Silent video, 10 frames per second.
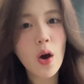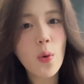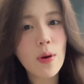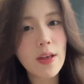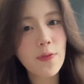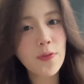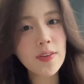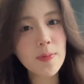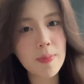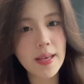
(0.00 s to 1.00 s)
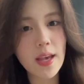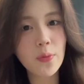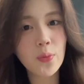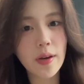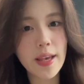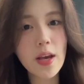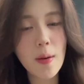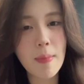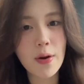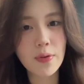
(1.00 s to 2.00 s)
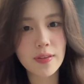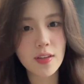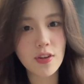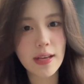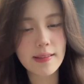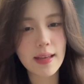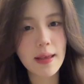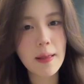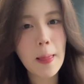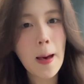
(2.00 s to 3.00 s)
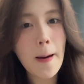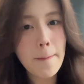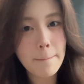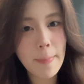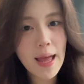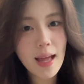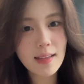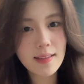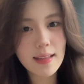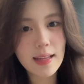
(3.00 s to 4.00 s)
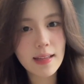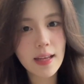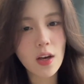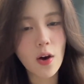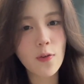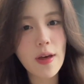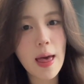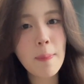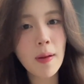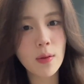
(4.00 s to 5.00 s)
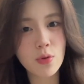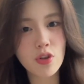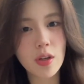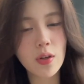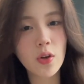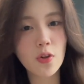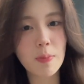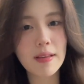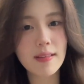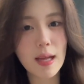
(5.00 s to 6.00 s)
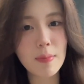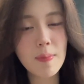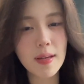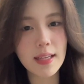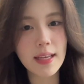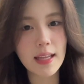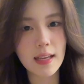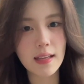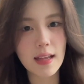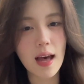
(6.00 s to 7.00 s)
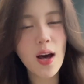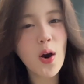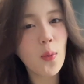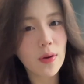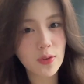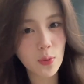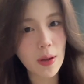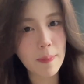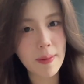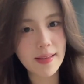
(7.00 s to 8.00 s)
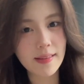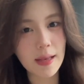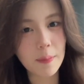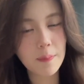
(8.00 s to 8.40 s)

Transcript: When I first began working on my research essay, my understanding of air pollution caused by stubble burning in India was quite basic.